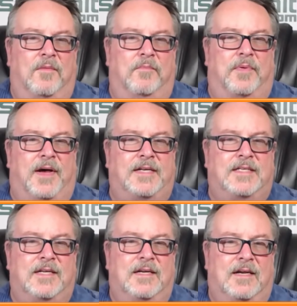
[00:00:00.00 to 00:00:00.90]

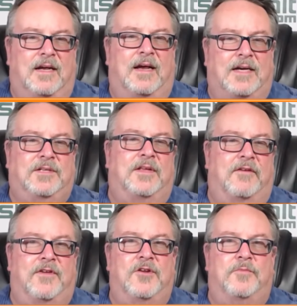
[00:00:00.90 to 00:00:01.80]
But uh, actually,
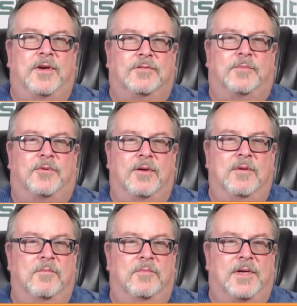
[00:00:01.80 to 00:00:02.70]
the FAU pick was a
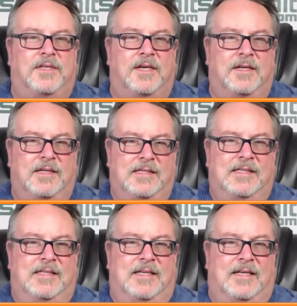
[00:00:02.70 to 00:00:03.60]
premium, but uh,
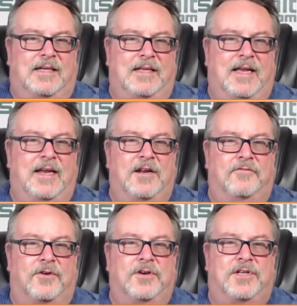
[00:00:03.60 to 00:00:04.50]
uh, yeah,
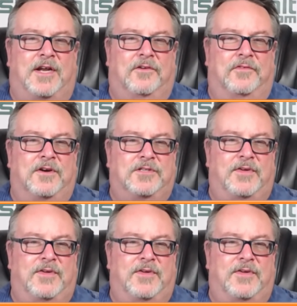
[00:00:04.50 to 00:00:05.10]
inadvertent tail there.